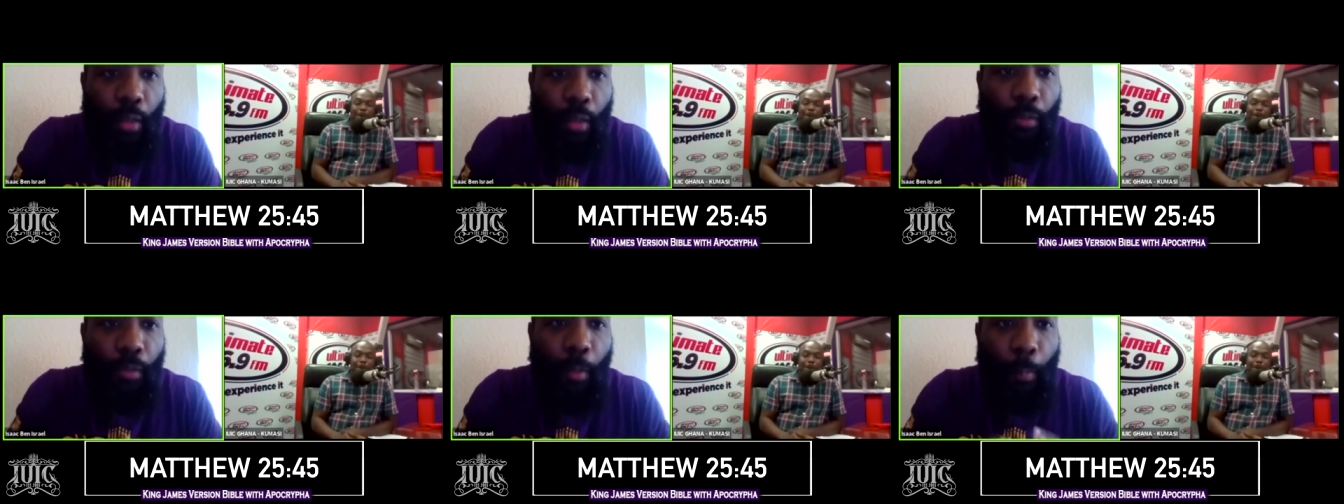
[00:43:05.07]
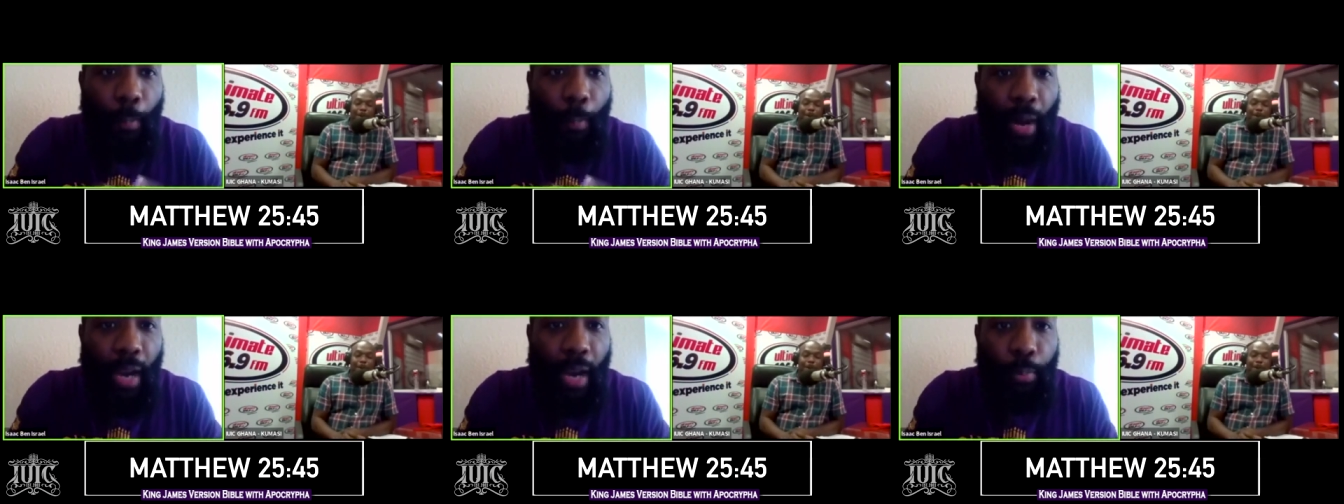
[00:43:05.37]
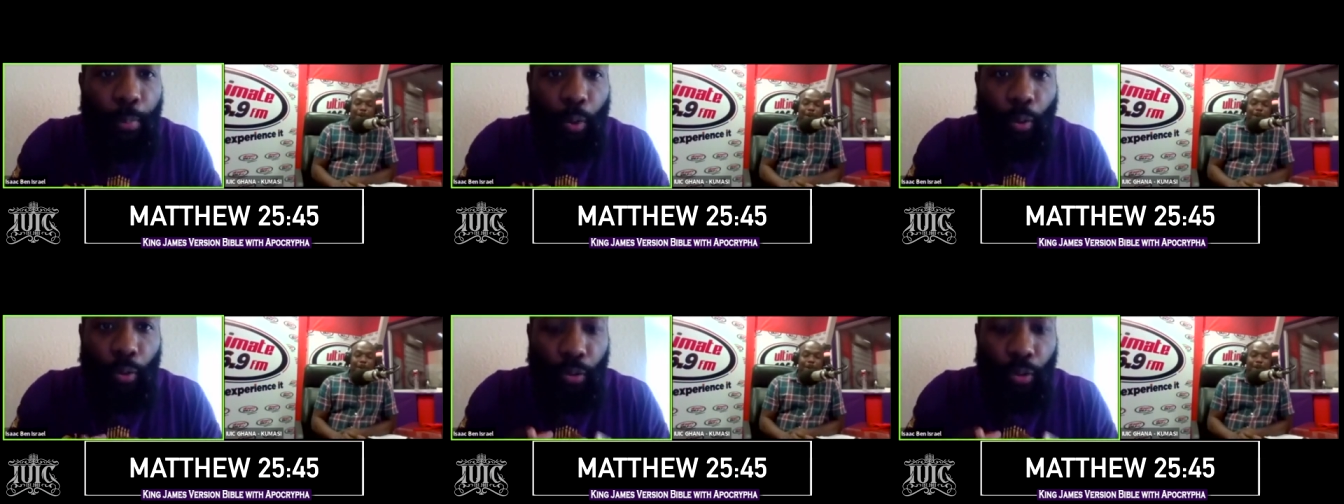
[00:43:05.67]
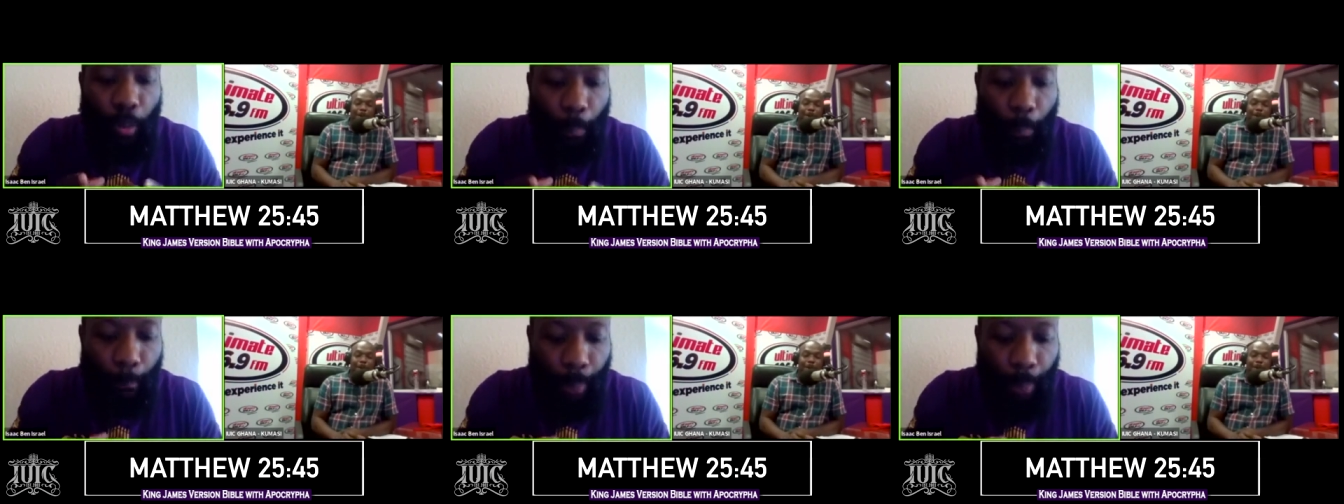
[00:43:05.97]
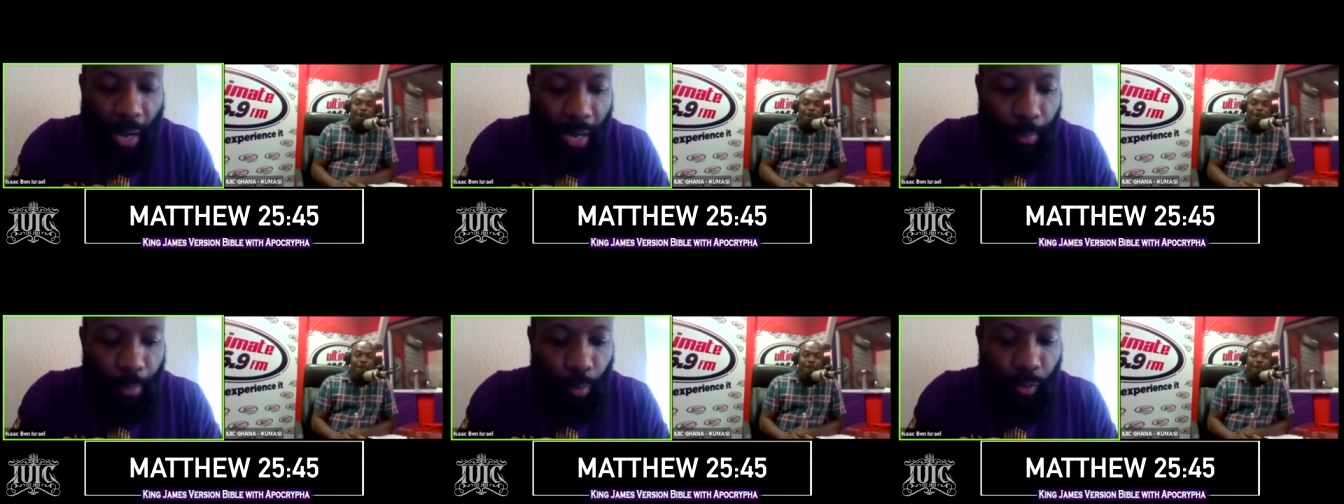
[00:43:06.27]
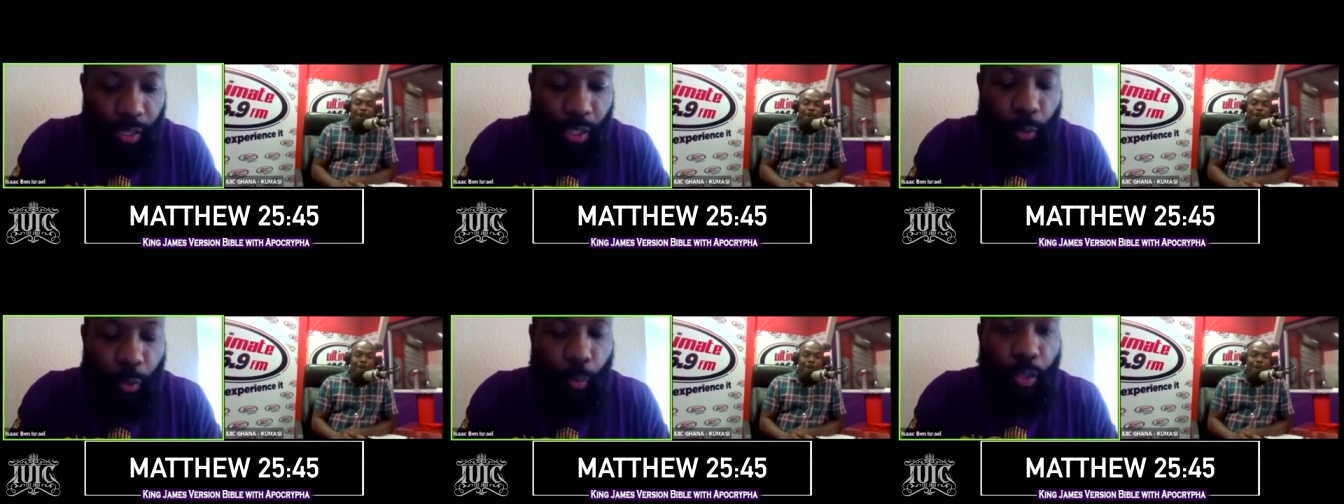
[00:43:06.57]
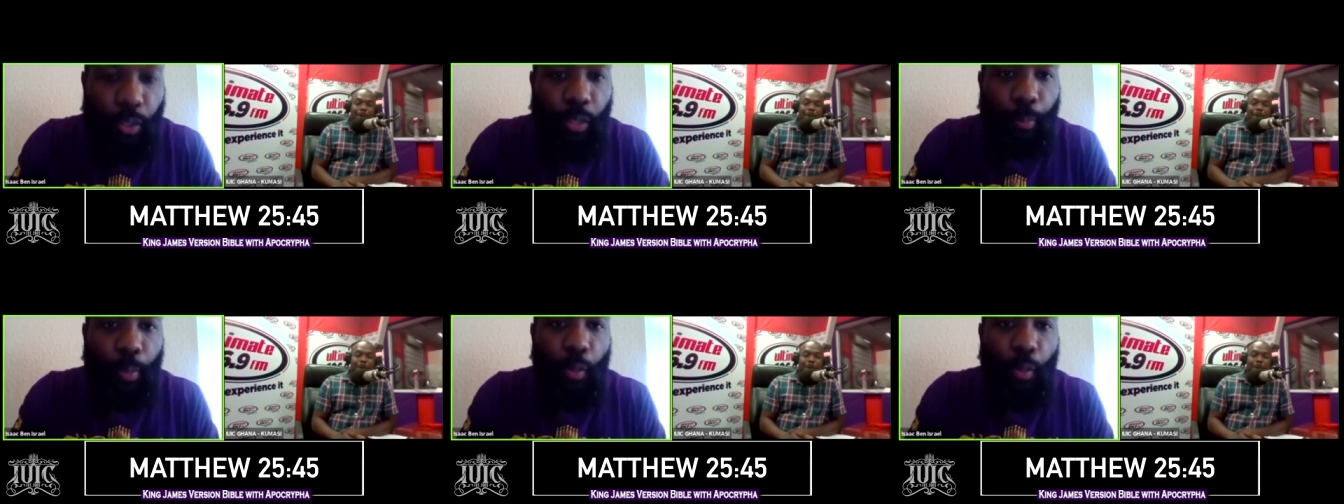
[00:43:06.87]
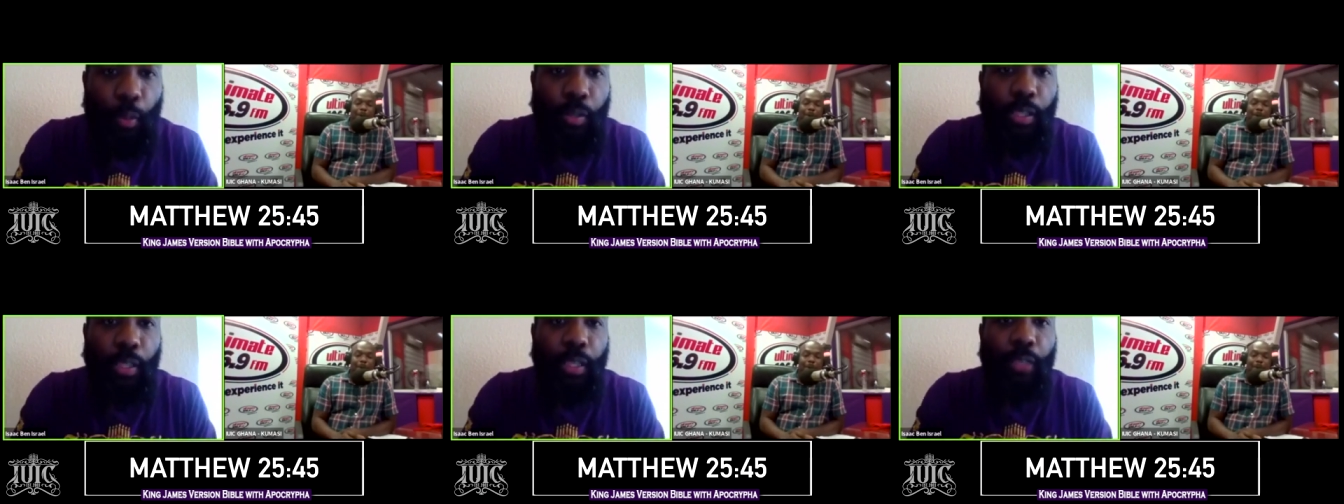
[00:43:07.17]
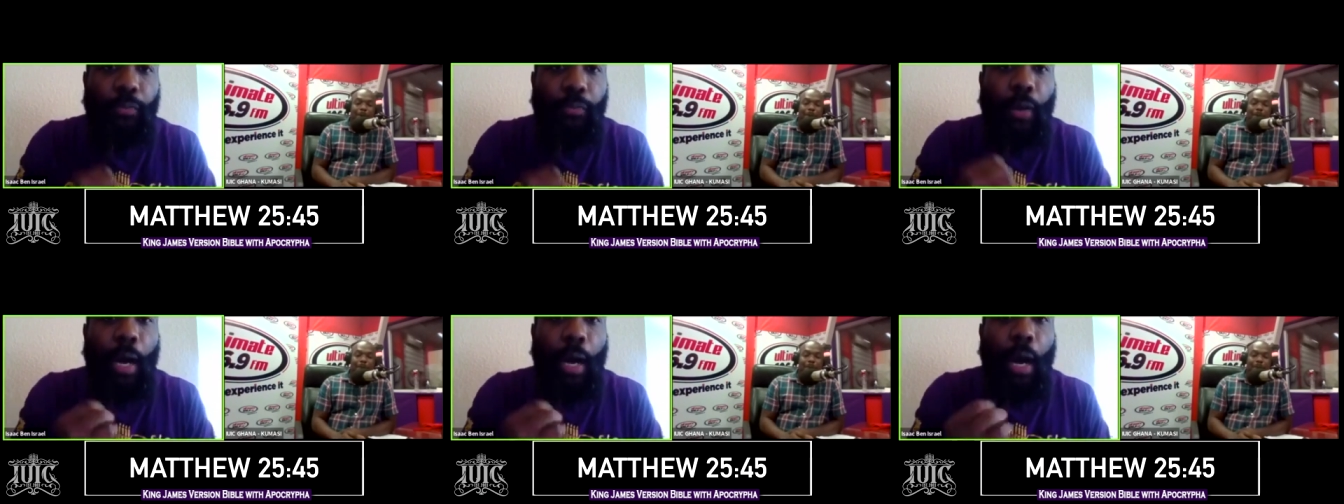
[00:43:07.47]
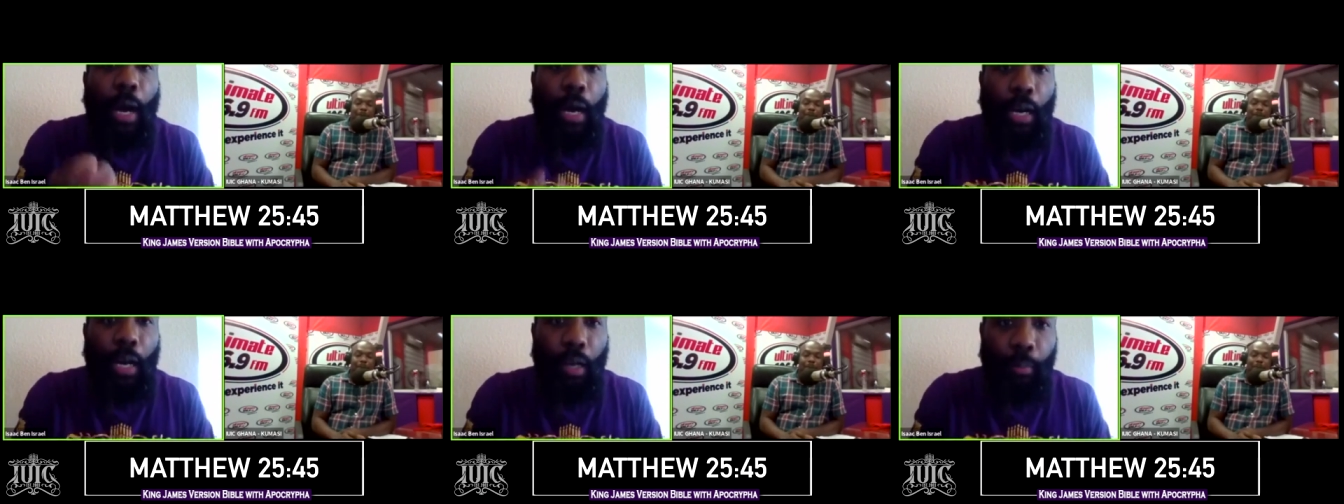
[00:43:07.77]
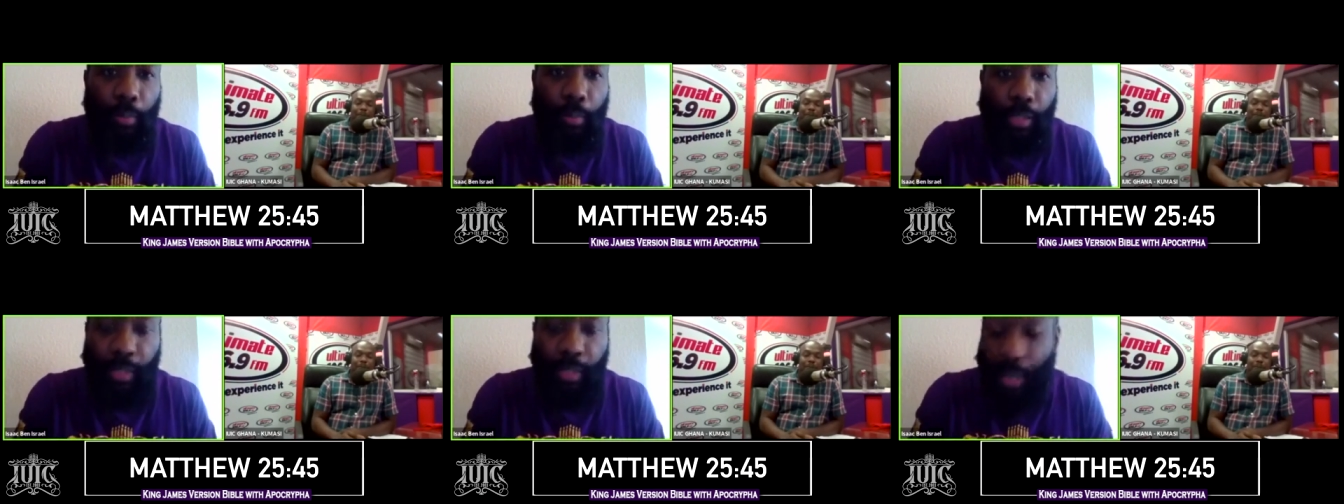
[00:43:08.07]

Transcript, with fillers: The Bible, the Bible says we're supposed to give alms.